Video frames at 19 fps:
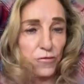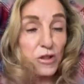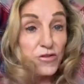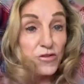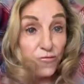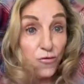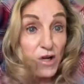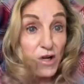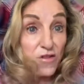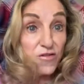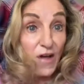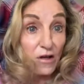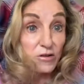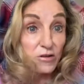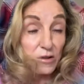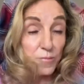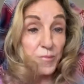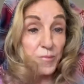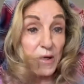There's
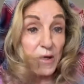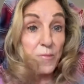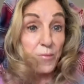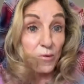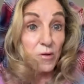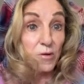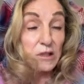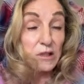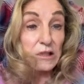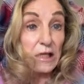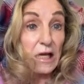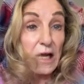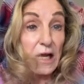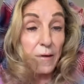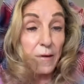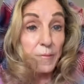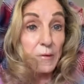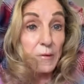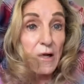40,000 people in this
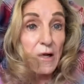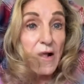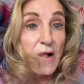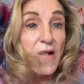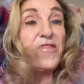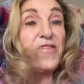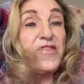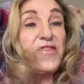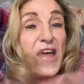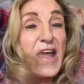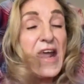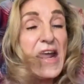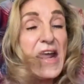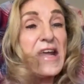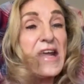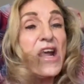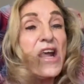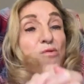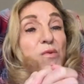camp.
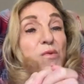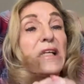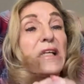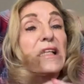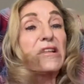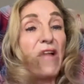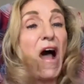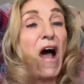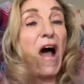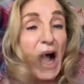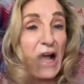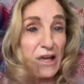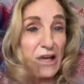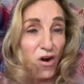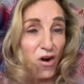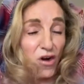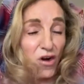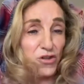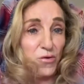They
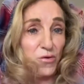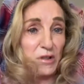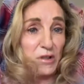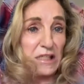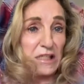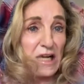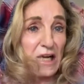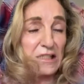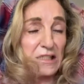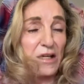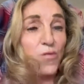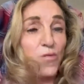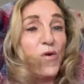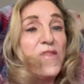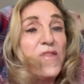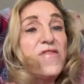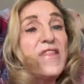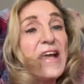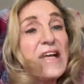relied on USAID.
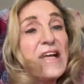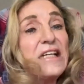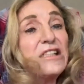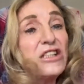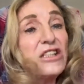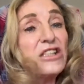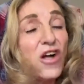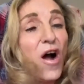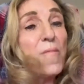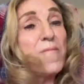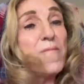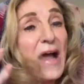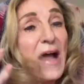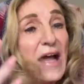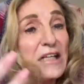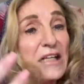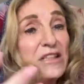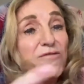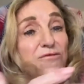When they saw
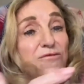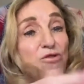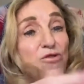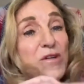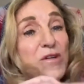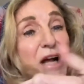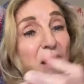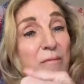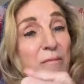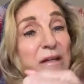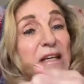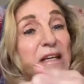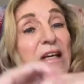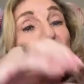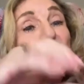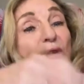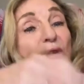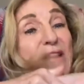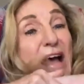bags of food coming
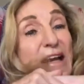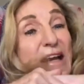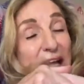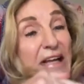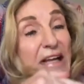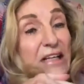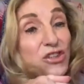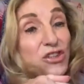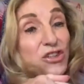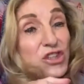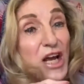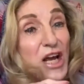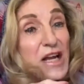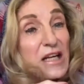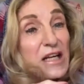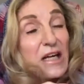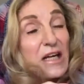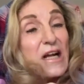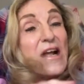in with that
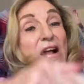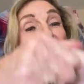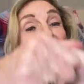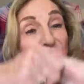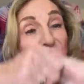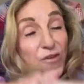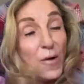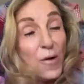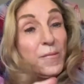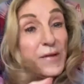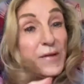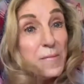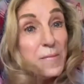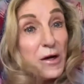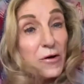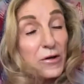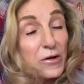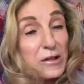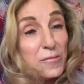handshake from the
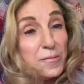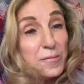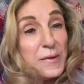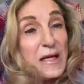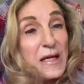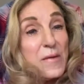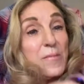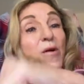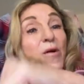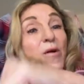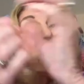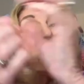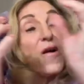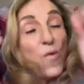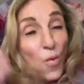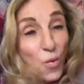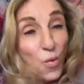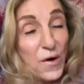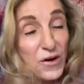American people,
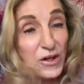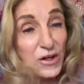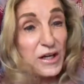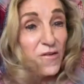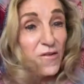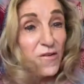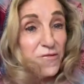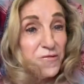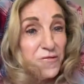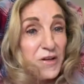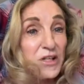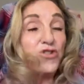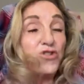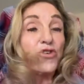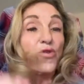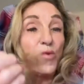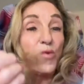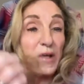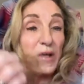we're going to feed
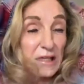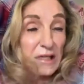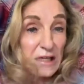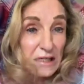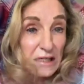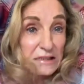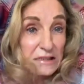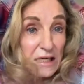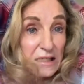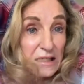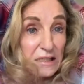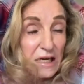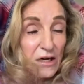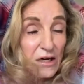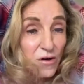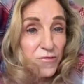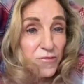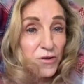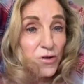you, we're going to take
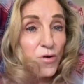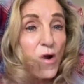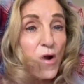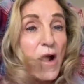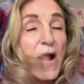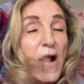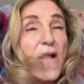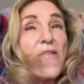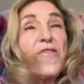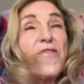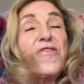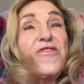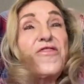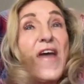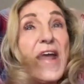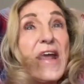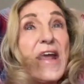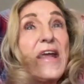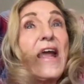care of you,
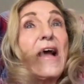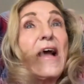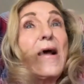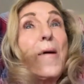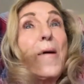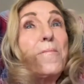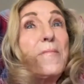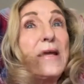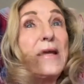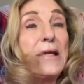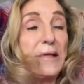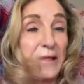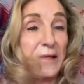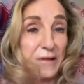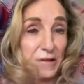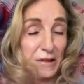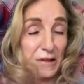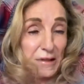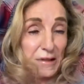they
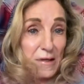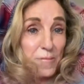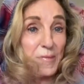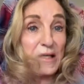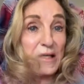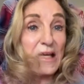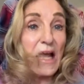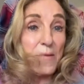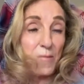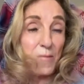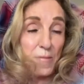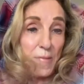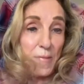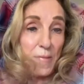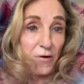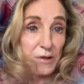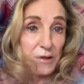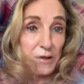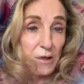immediately became
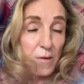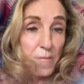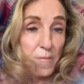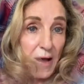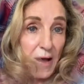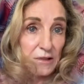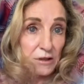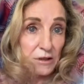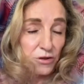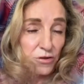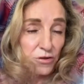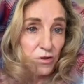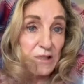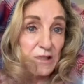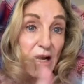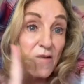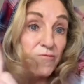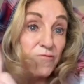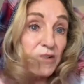American
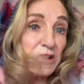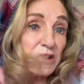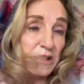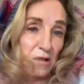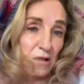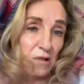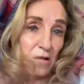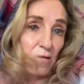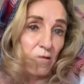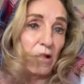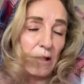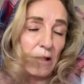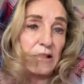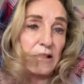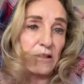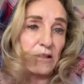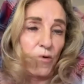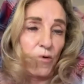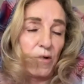ambassadors, every single
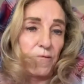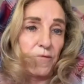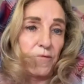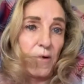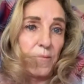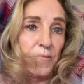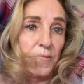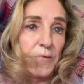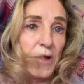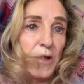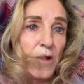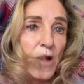last one of them.